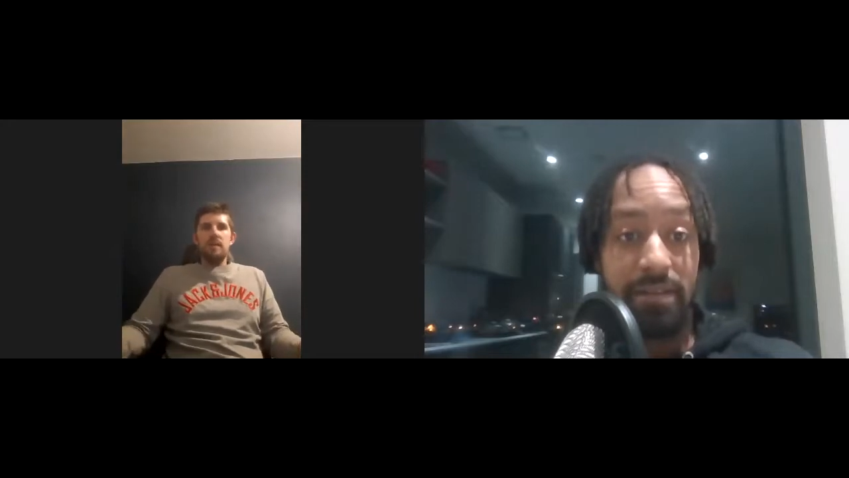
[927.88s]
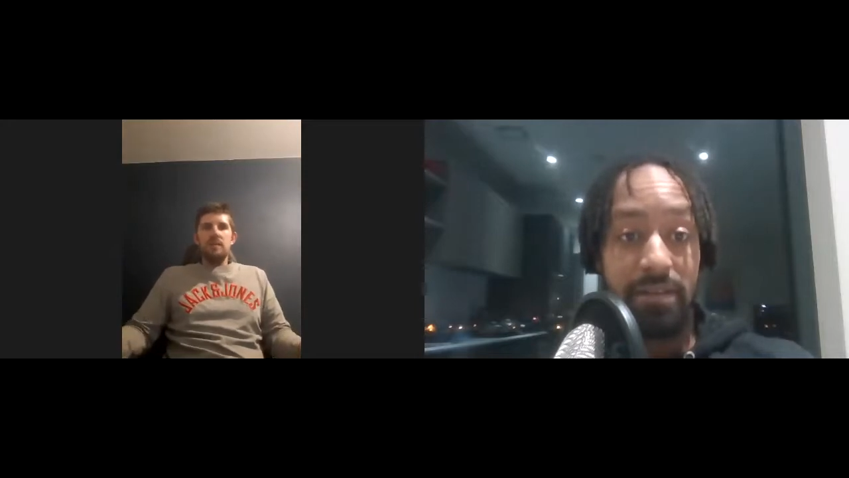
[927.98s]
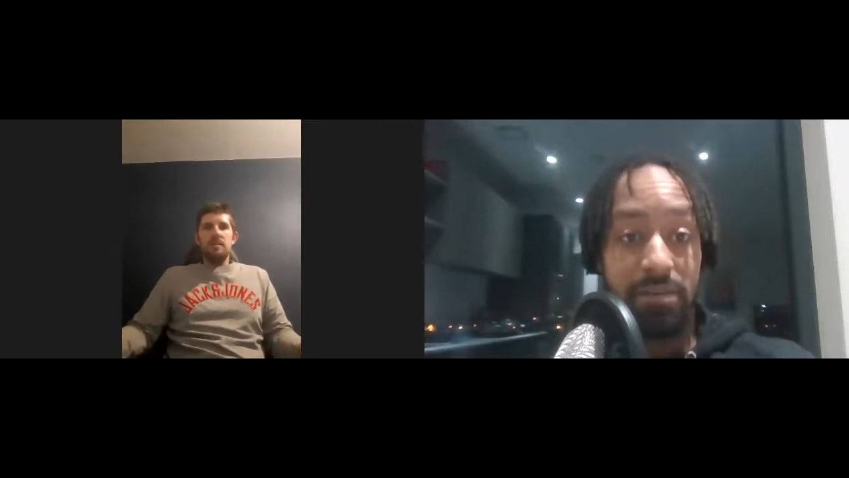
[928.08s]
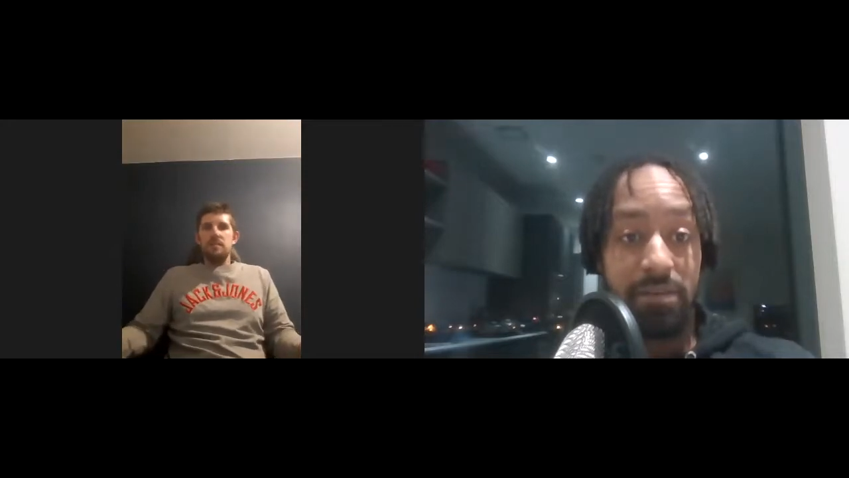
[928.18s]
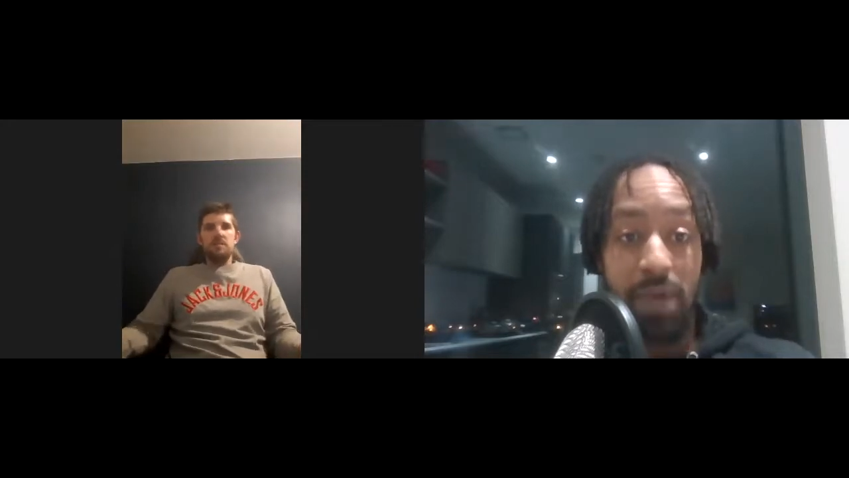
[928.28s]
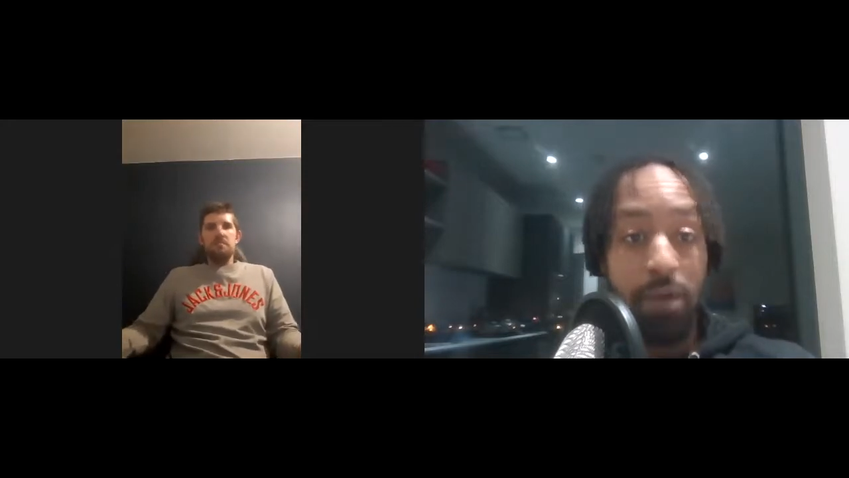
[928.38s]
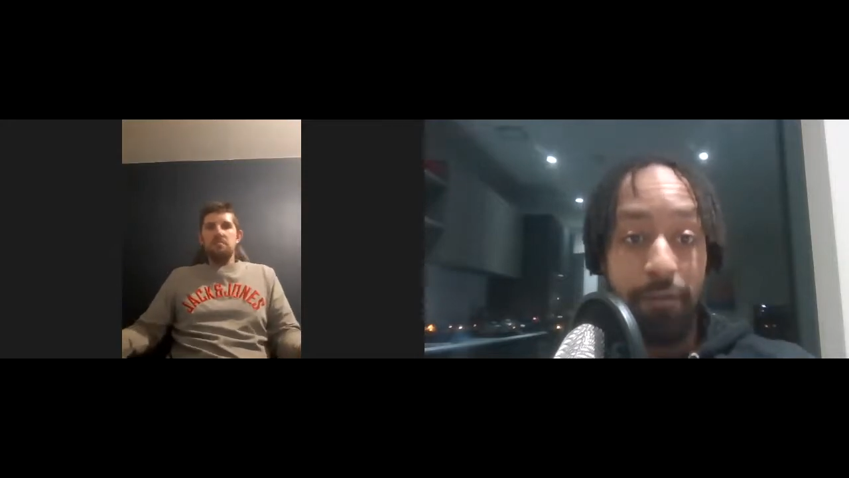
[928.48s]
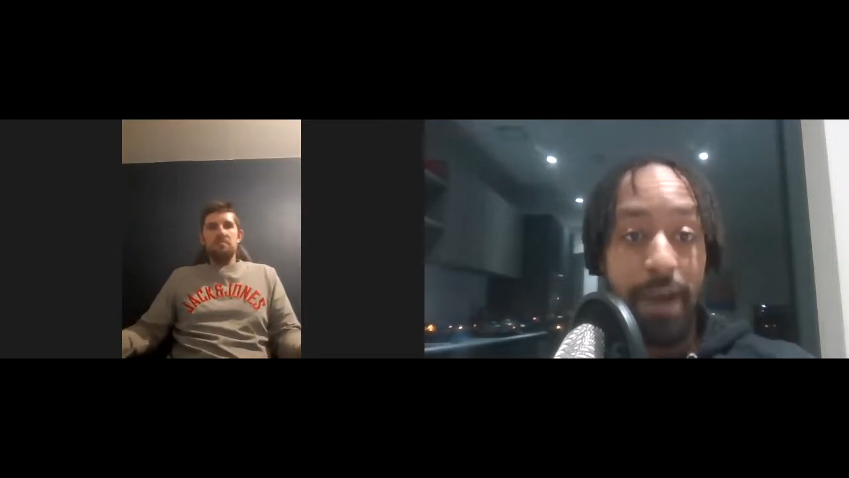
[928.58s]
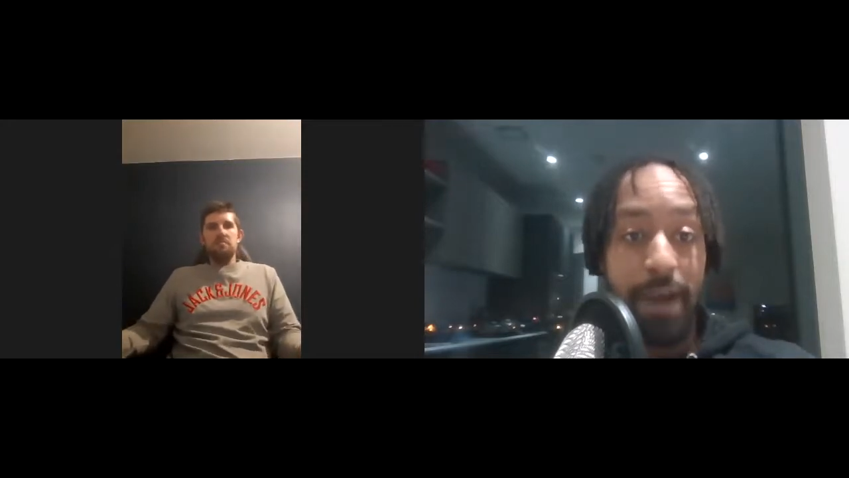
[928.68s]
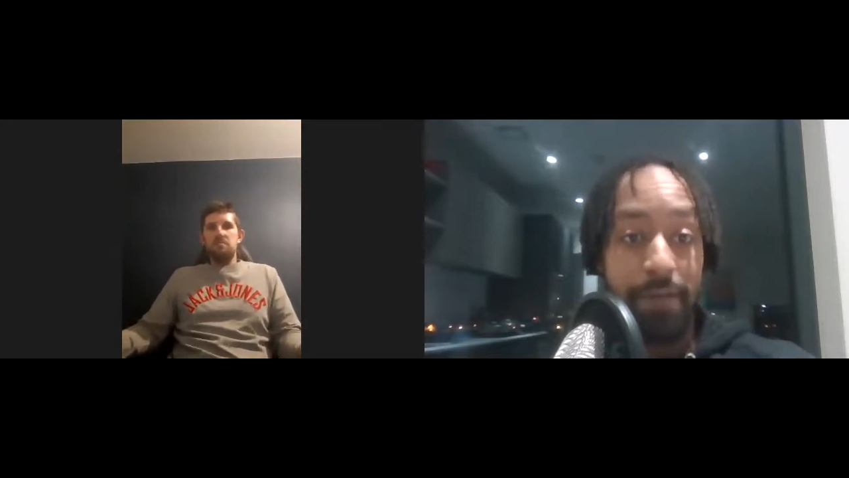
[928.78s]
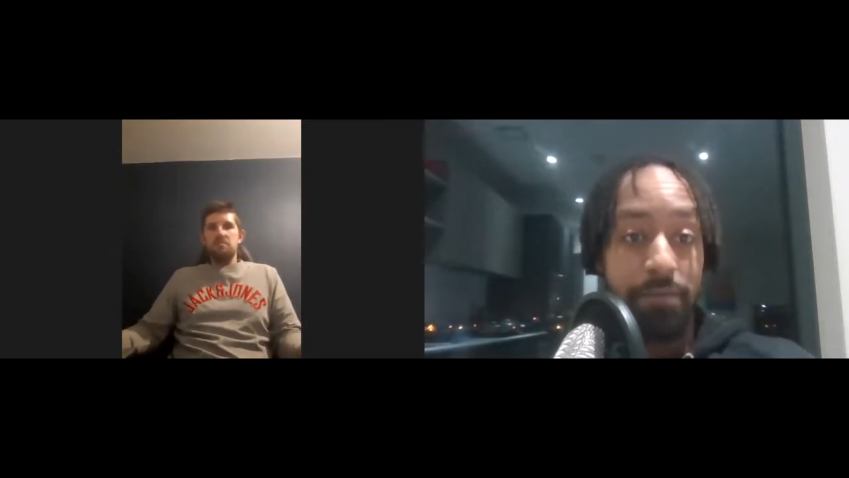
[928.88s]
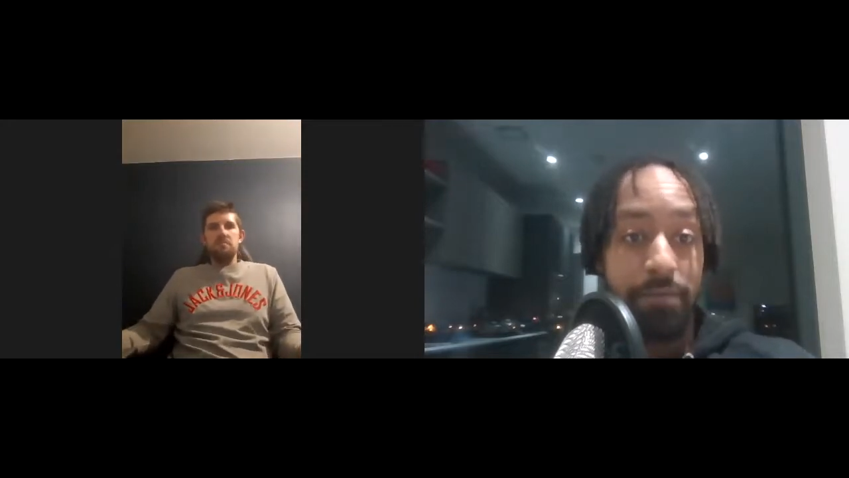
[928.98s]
no threat,